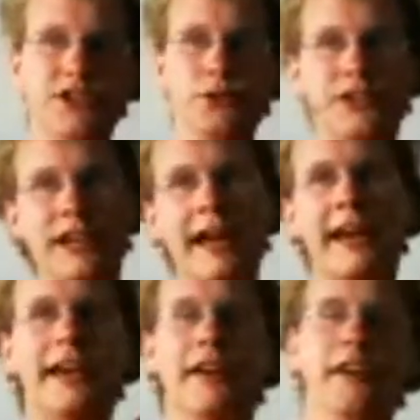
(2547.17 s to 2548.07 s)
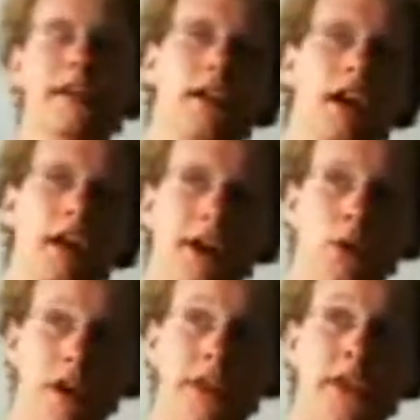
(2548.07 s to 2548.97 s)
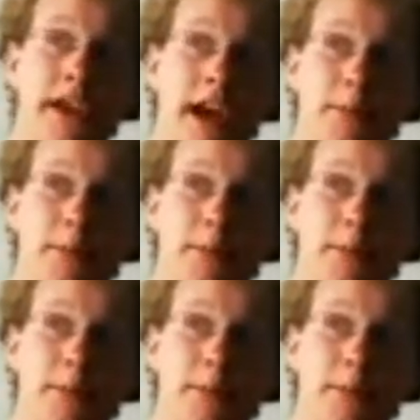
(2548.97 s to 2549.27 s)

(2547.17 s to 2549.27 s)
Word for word: to say that one thing I